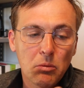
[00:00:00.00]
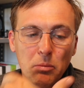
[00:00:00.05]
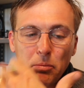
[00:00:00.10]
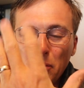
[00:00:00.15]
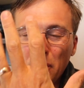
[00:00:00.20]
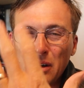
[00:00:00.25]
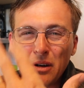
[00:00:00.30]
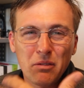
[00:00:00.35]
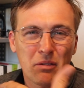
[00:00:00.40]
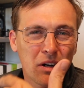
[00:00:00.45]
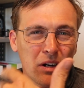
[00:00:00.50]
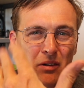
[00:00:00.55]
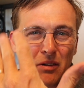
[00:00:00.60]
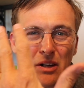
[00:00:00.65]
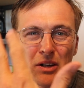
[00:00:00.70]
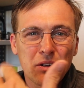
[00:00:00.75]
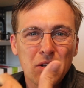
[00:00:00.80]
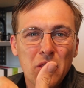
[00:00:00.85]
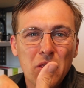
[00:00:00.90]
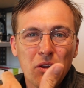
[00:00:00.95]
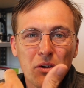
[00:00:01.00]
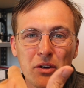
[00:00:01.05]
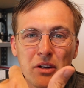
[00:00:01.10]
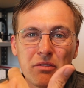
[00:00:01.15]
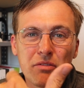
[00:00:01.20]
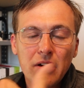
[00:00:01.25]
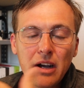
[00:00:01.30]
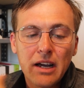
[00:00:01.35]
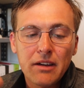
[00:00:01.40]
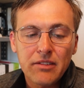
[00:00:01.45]
We're burning right around
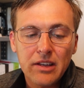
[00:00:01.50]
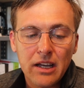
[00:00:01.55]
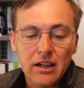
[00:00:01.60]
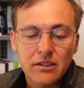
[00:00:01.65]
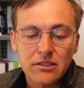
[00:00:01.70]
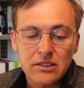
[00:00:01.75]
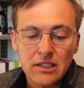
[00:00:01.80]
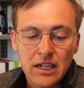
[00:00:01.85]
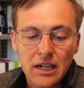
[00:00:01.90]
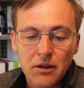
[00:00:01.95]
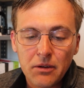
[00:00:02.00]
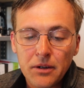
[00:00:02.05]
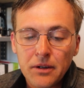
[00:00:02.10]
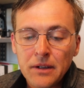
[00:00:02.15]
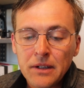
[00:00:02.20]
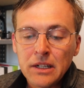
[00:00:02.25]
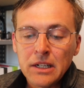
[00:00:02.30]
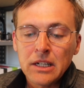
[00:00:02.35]
35 gallons an hour.